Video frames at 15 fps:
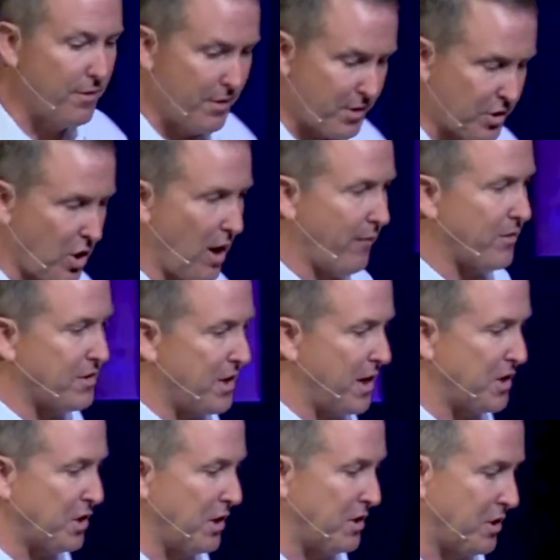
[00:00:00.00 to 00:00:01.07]
this
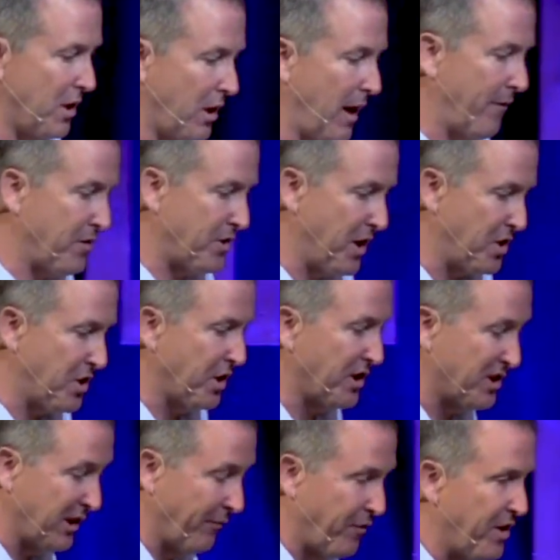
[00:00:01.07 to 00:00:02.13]
conversation, conversation
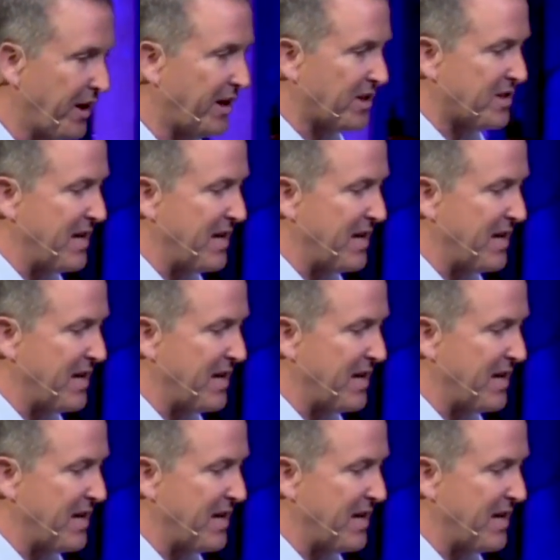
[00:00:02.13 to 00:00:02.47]
because Leviticus